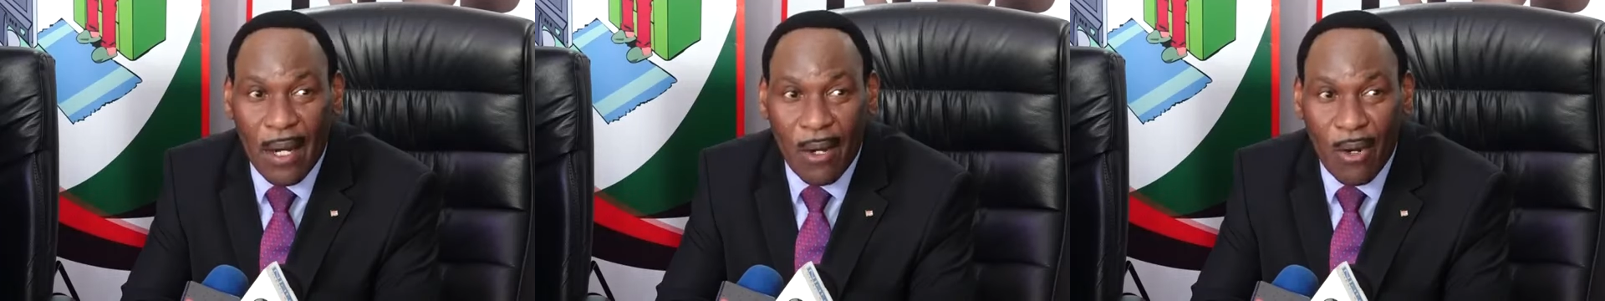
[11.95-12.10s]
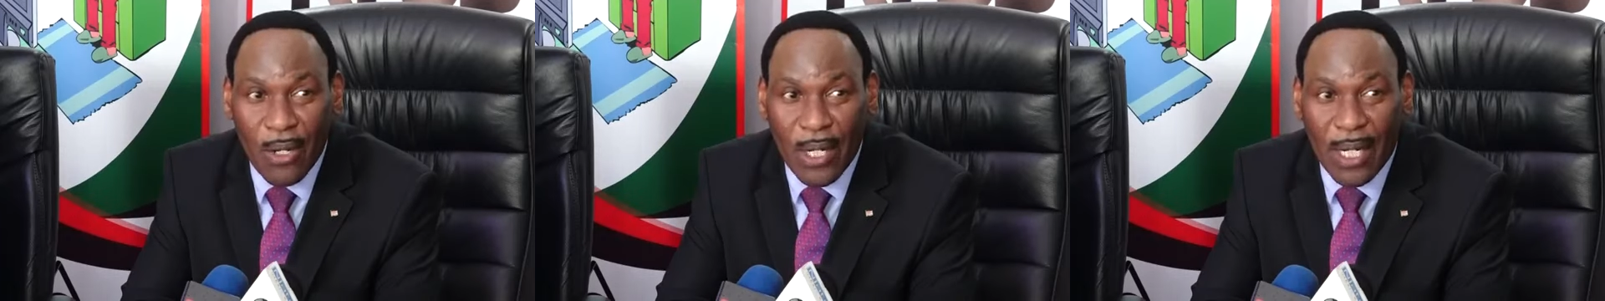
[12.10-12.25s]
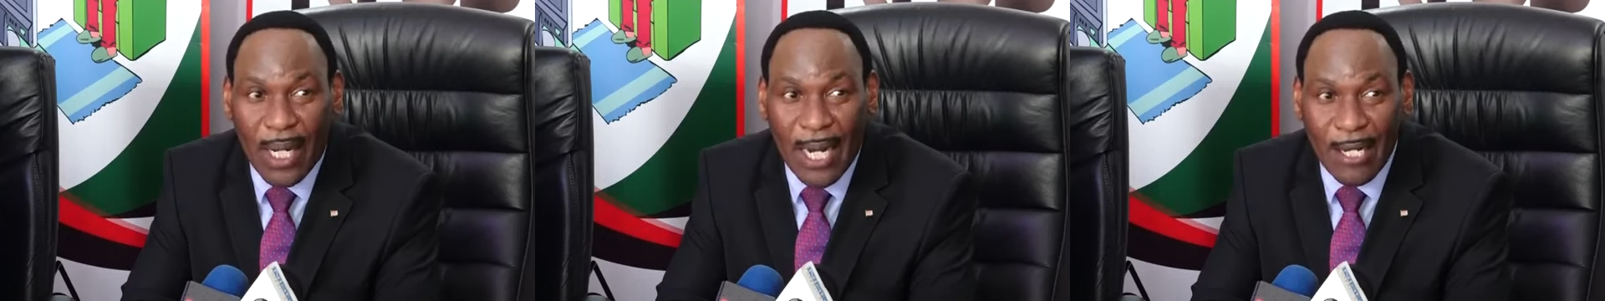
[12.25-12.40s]

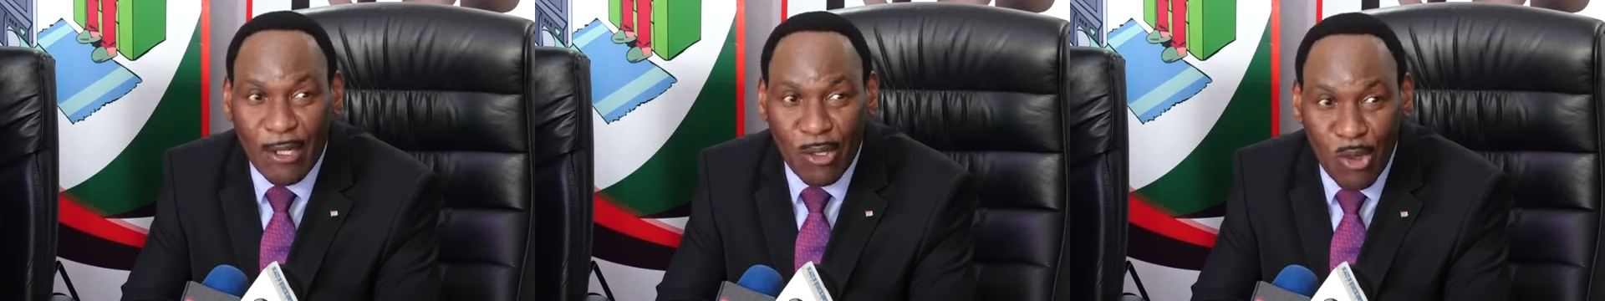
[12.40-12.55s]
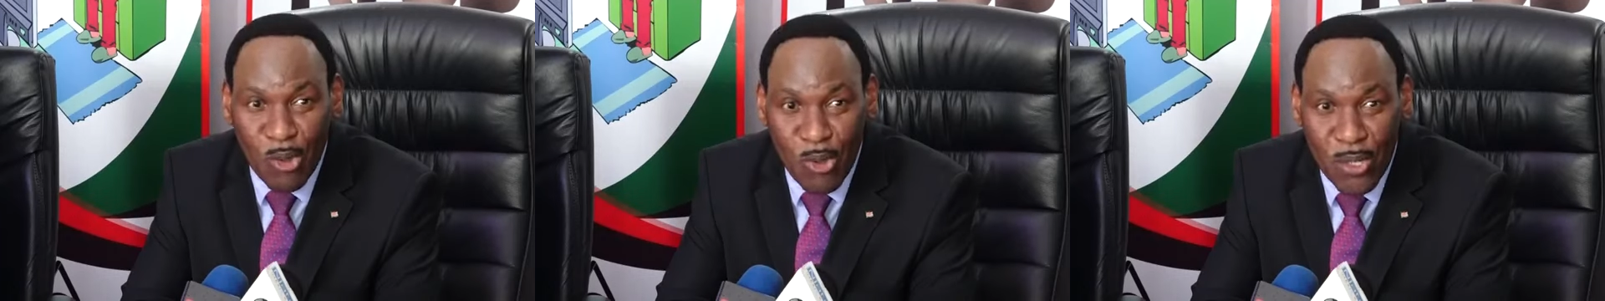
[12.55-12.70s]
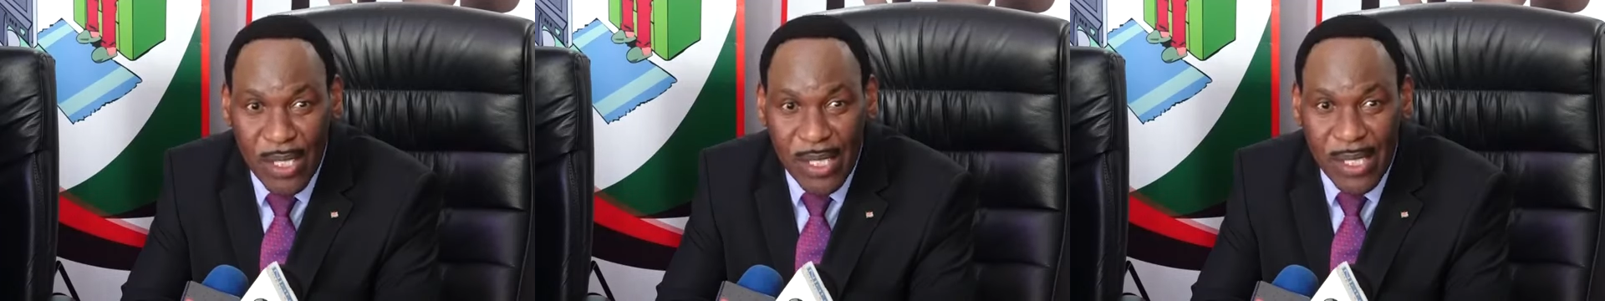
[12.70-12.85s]
on
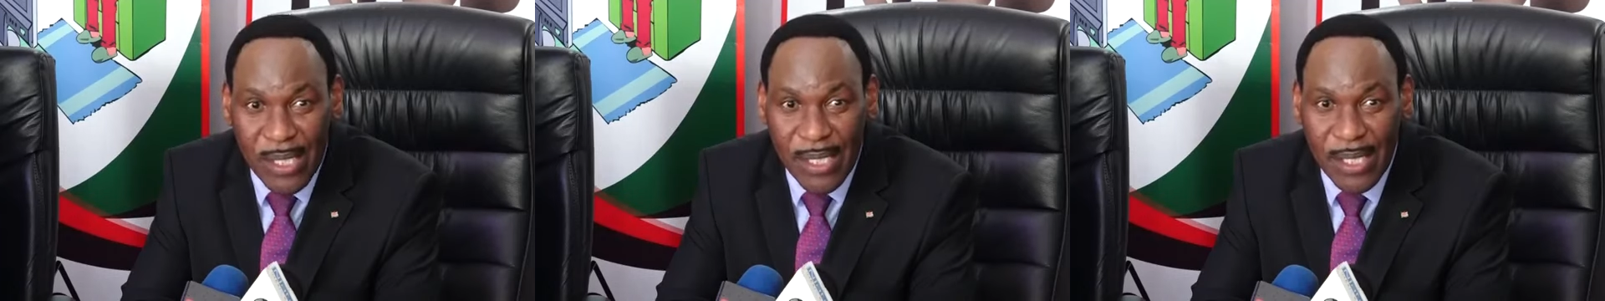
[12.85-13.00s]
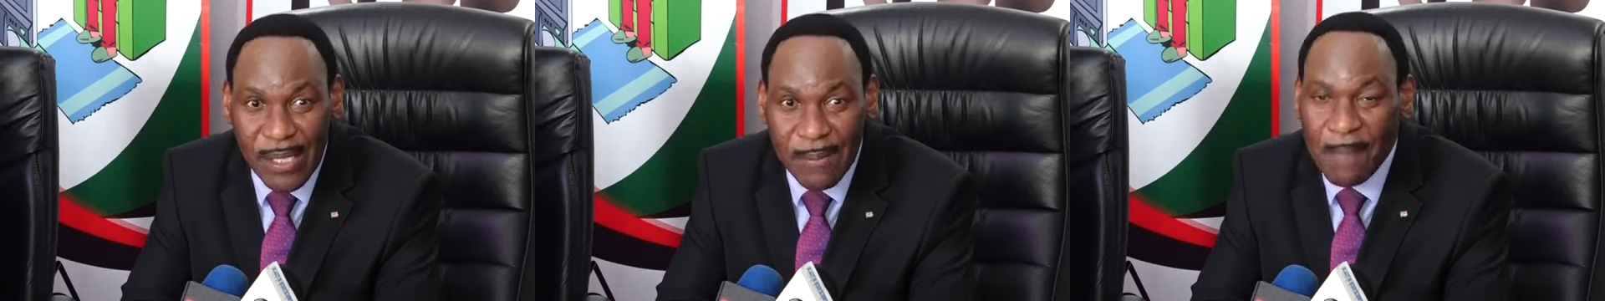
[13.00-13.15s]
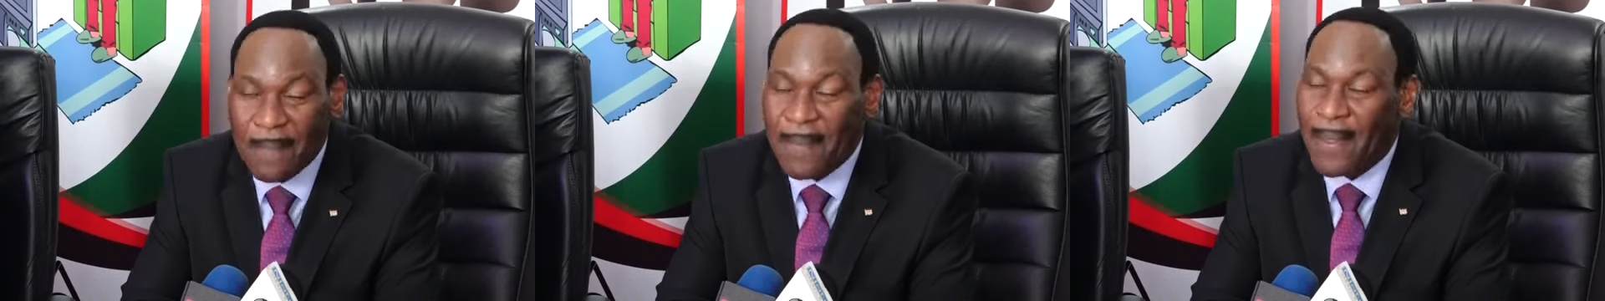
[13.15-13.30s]
cartoons
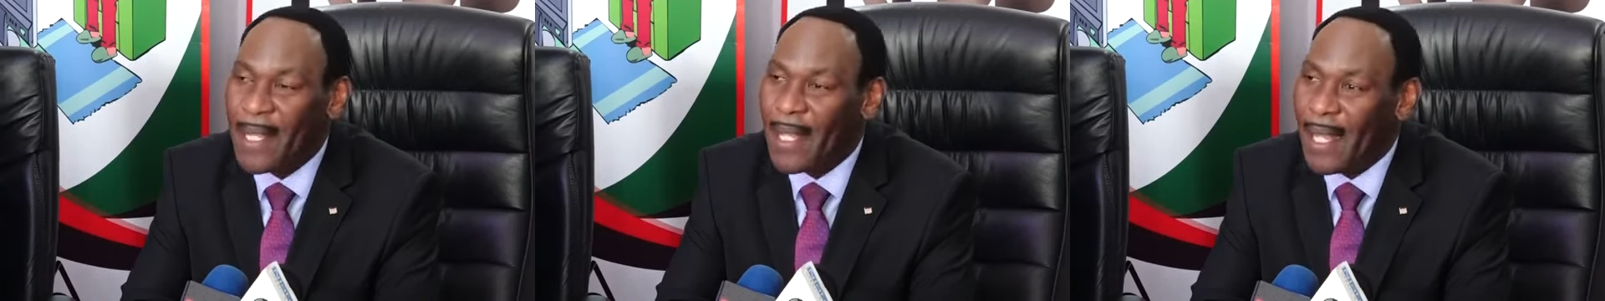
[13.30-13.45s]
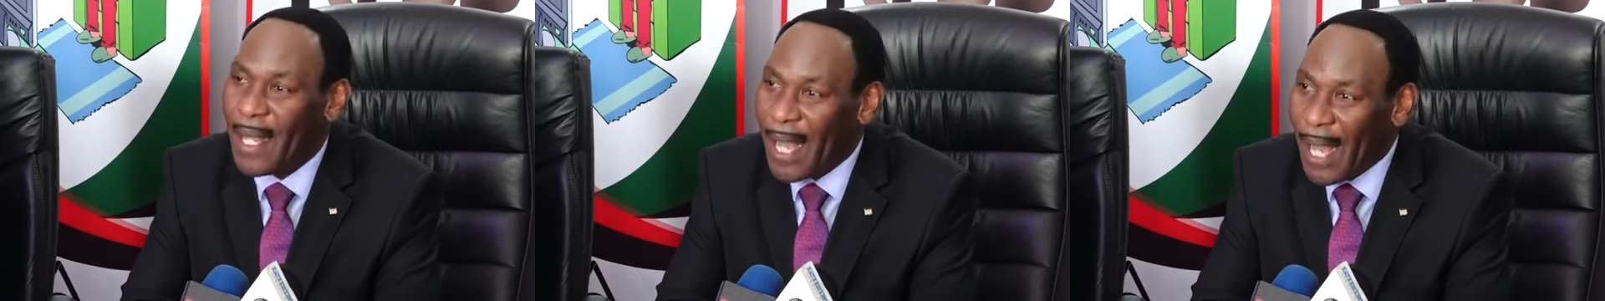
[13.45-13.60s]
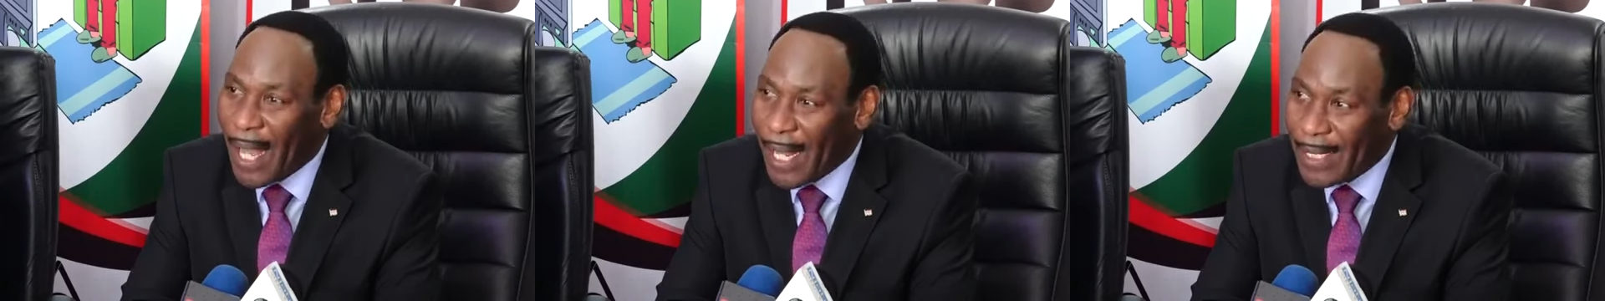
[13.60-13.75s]

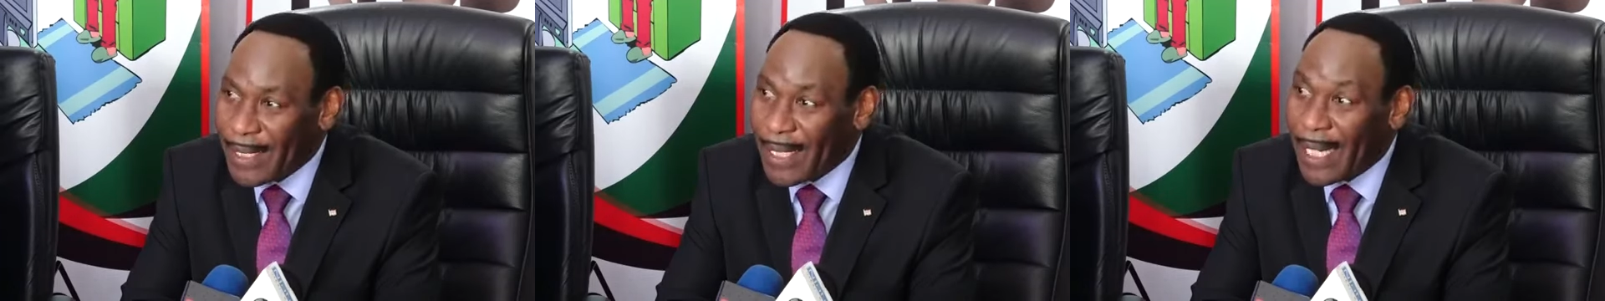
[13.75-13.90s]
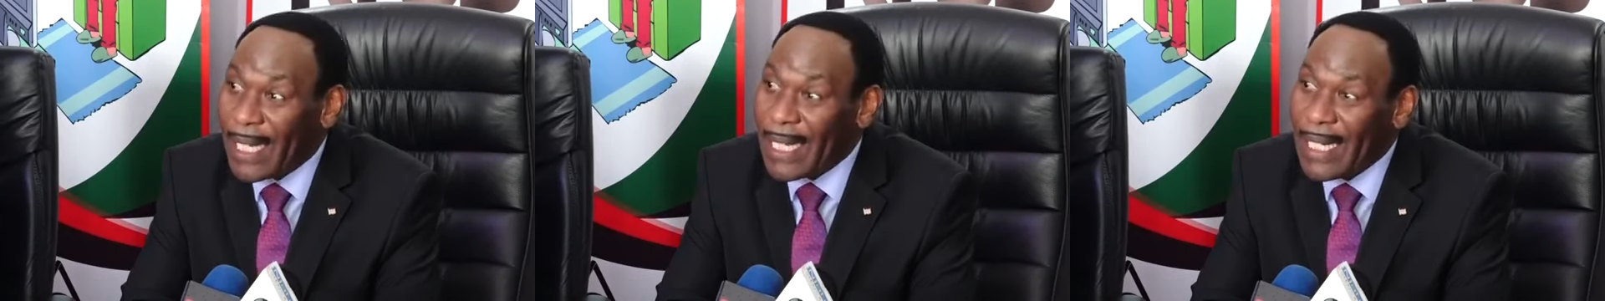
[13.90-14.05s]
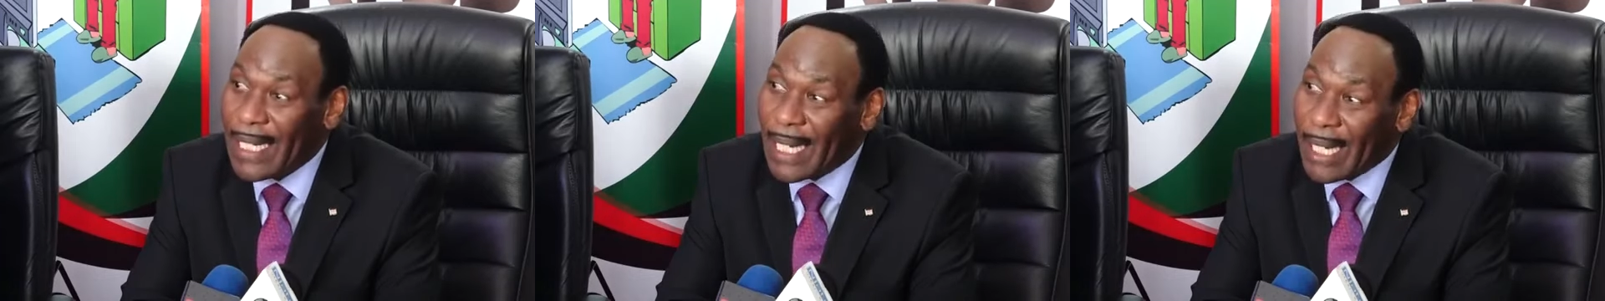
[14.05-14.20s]
and
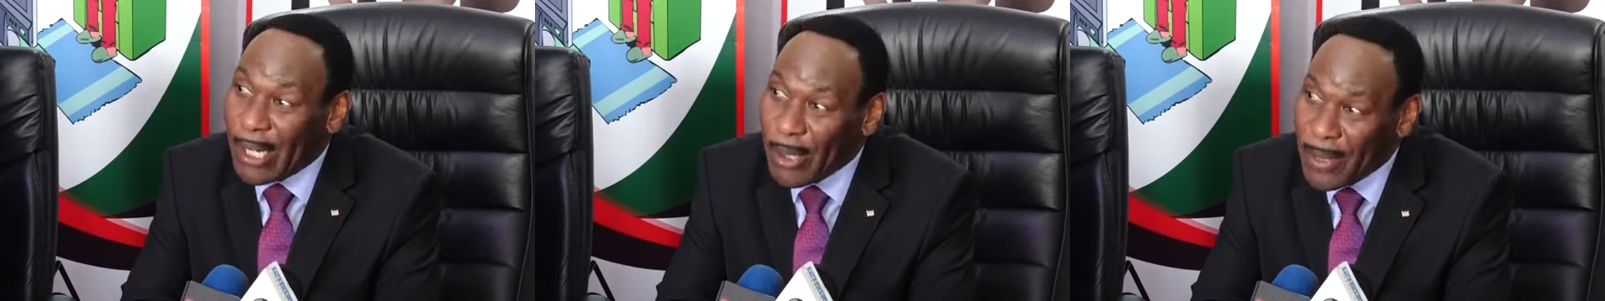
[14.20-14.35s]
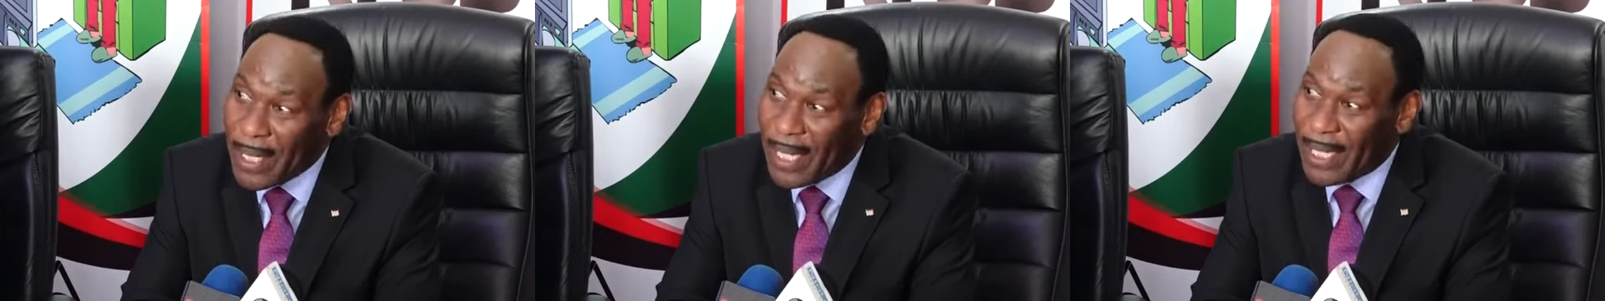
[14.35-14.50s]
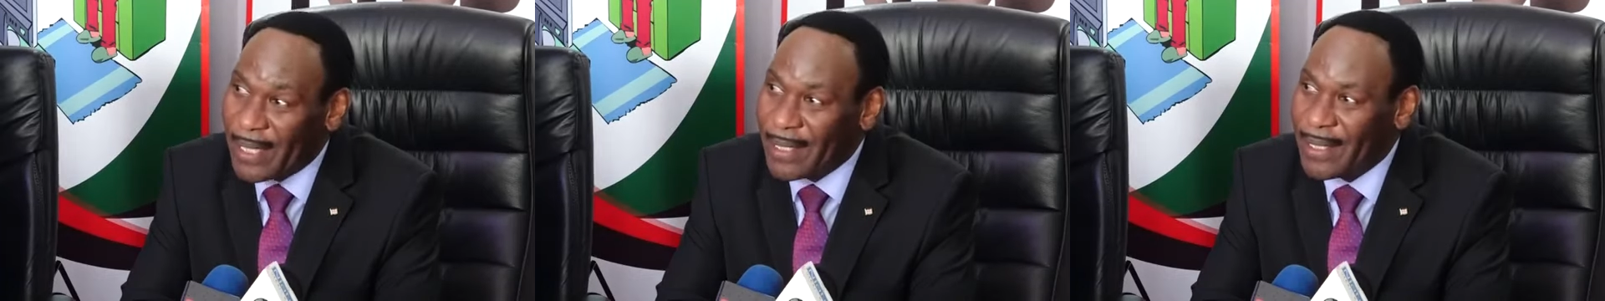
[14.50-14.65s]

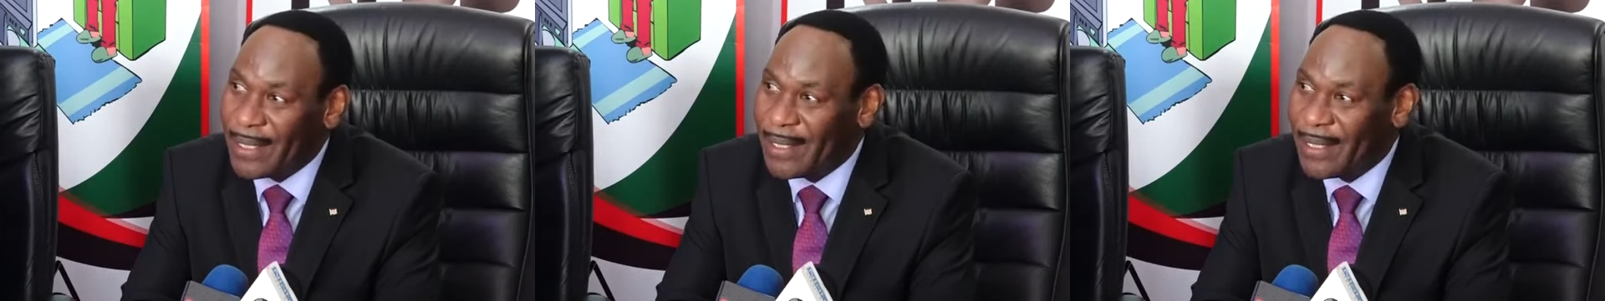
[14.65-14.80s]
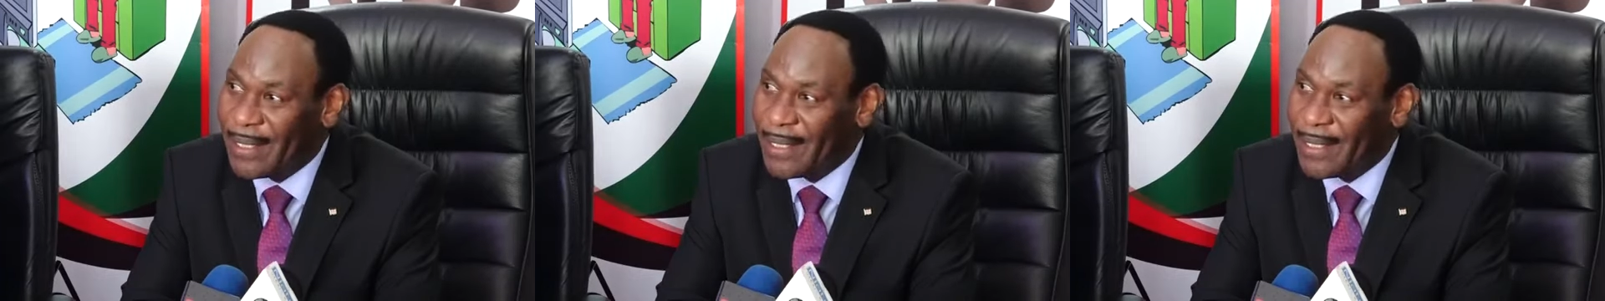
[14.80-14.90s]
including